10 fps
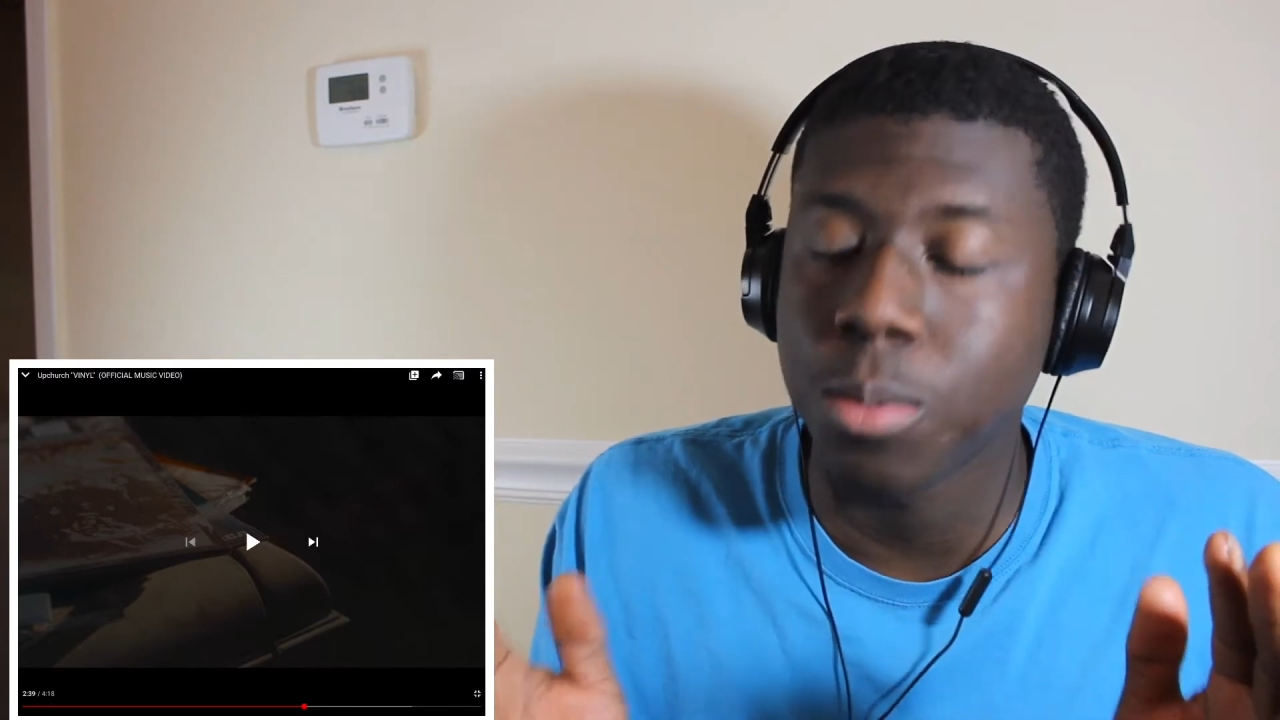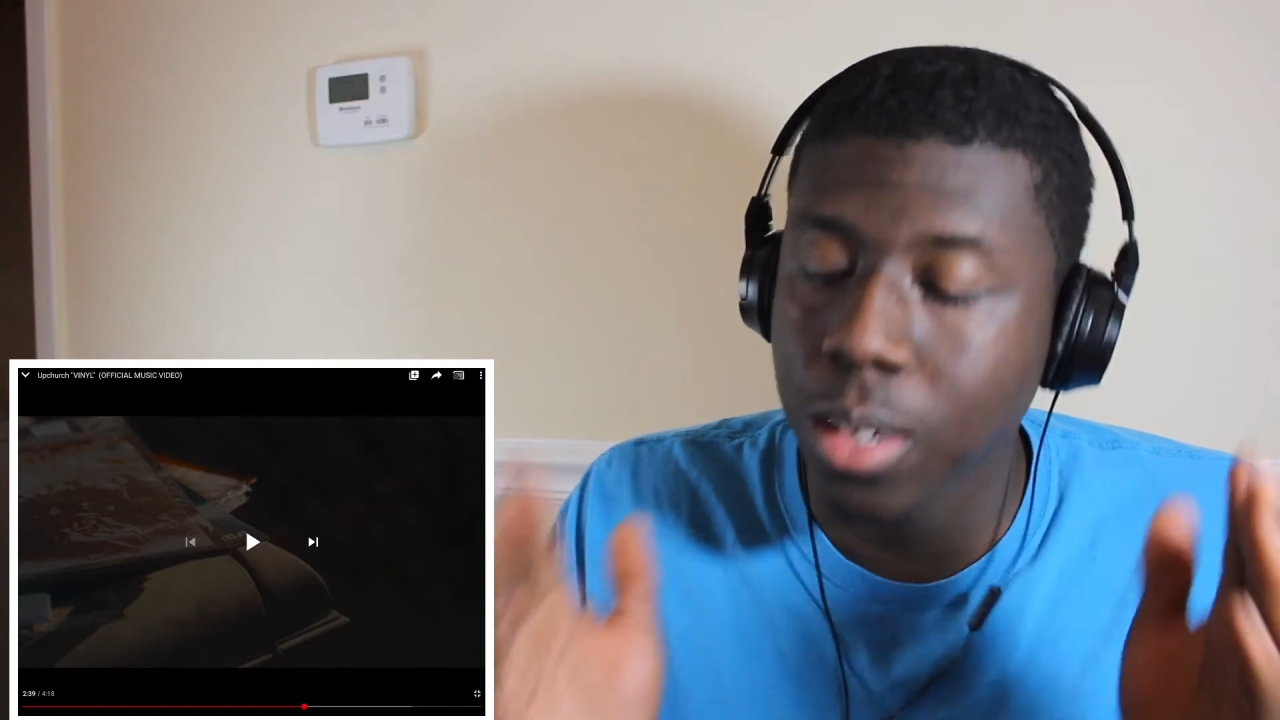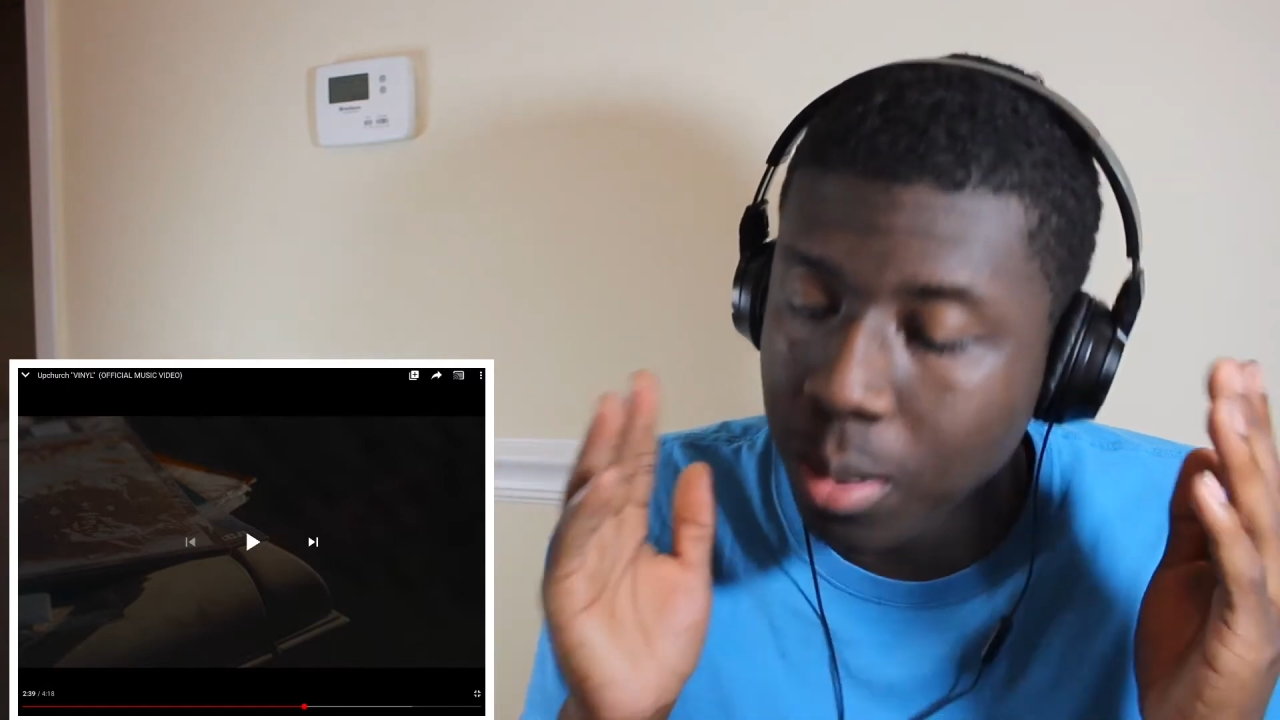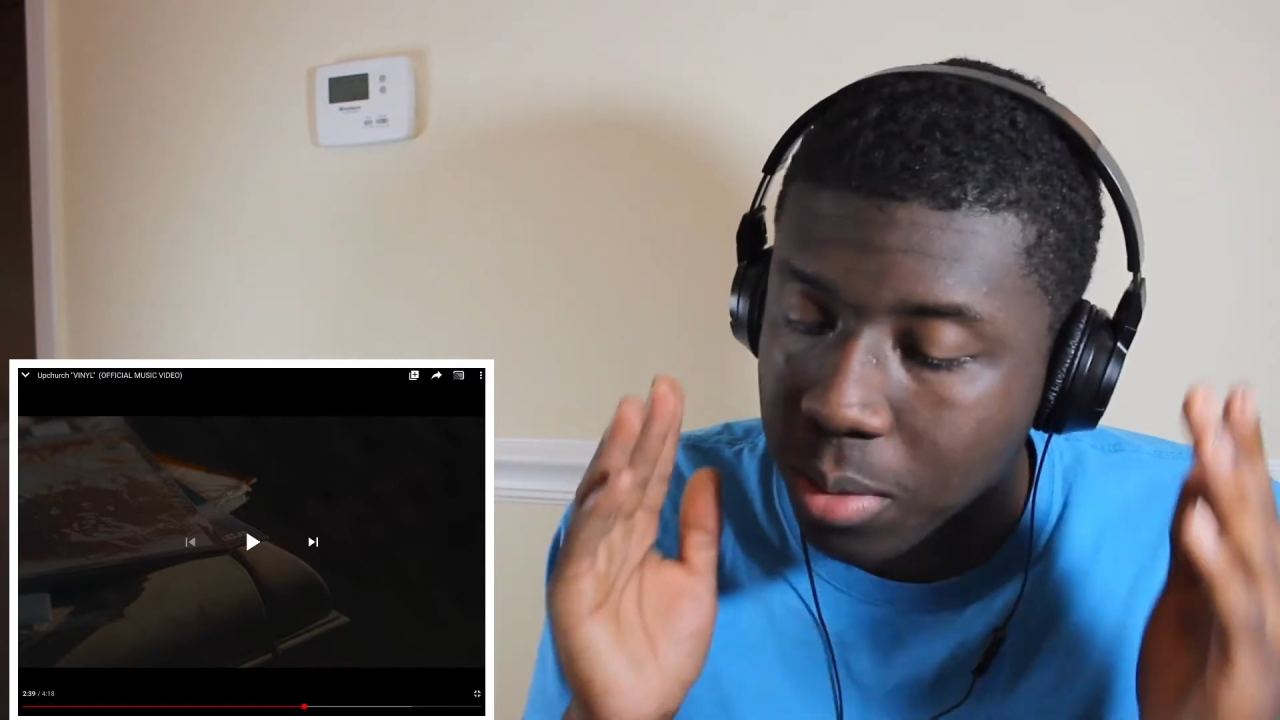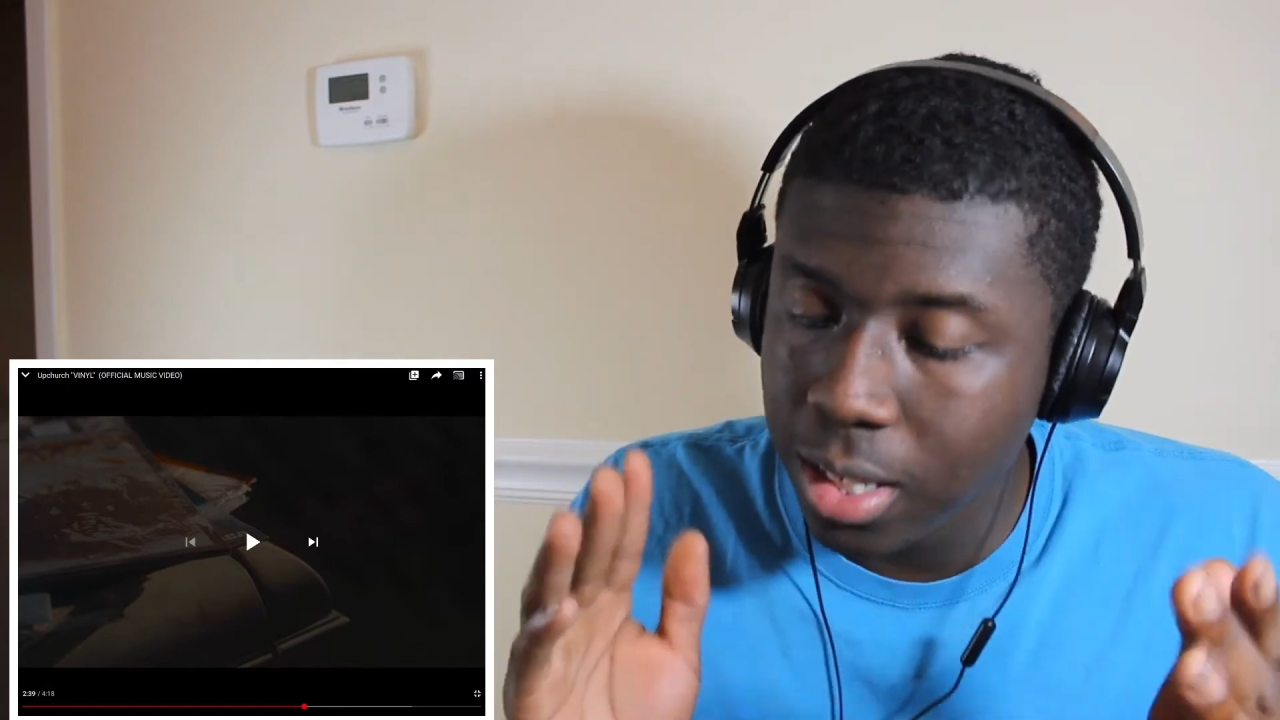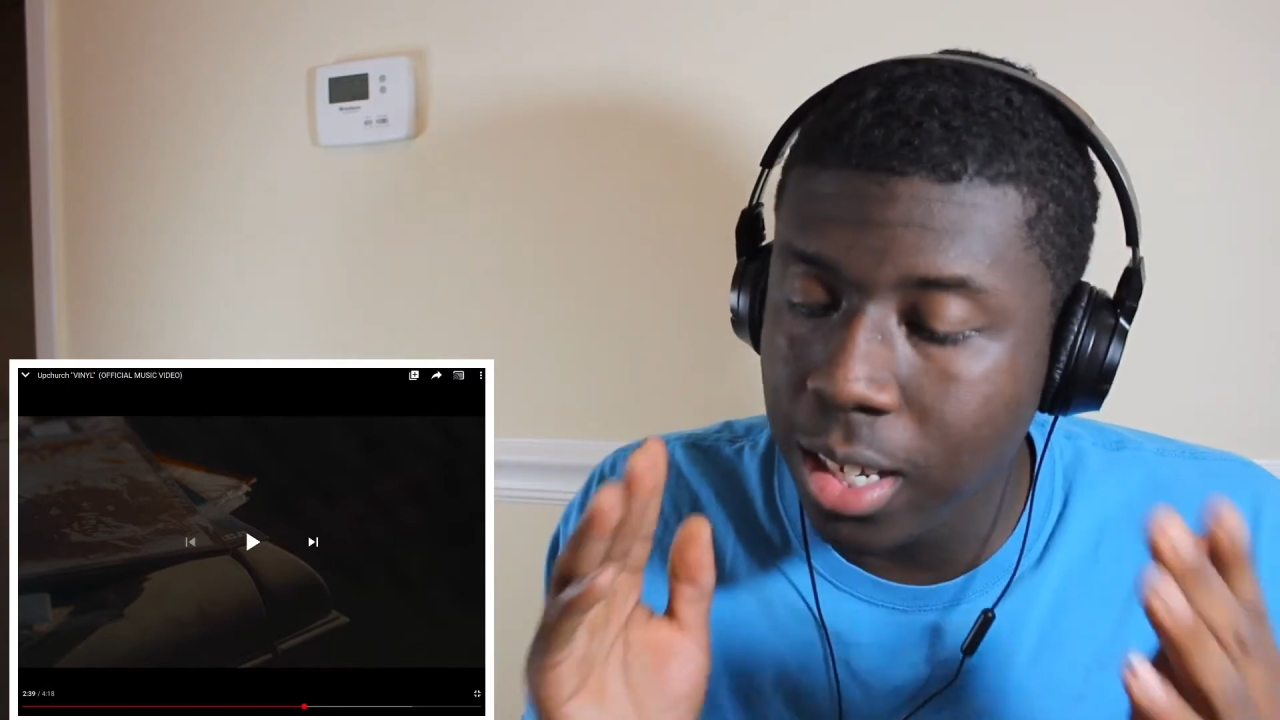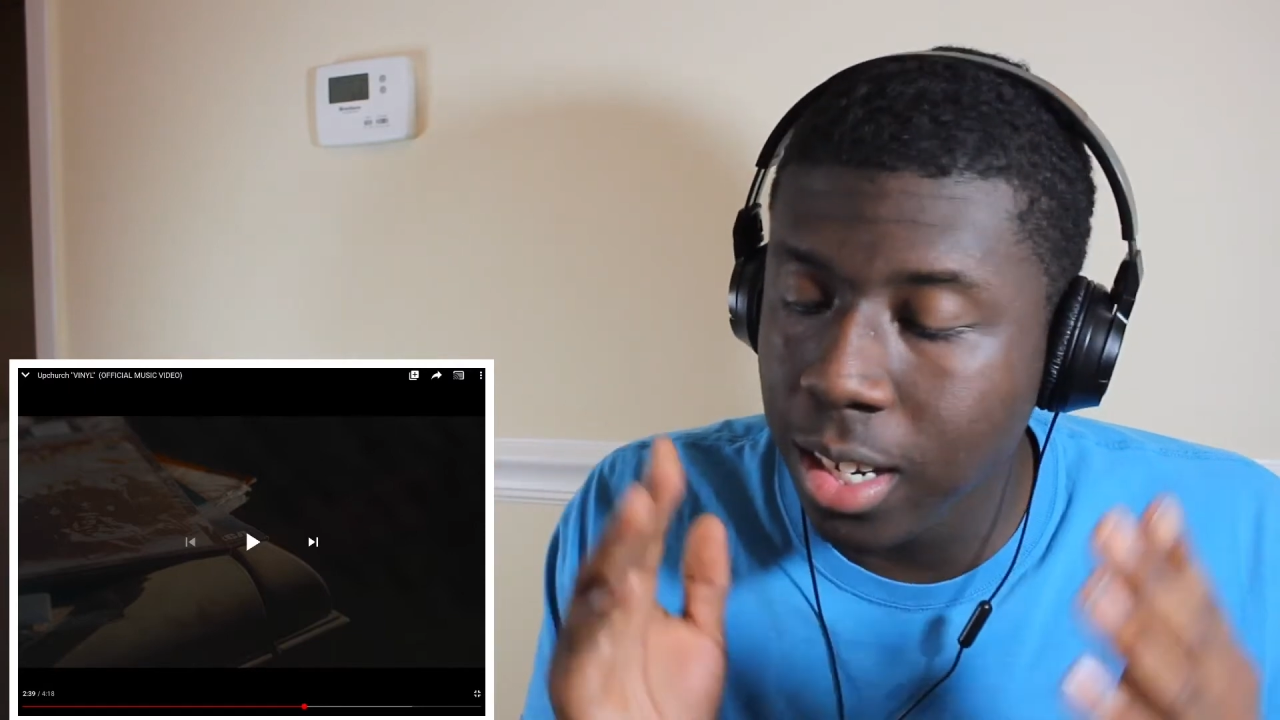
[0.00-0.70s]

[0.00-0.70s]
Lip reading: man, I'm gonna say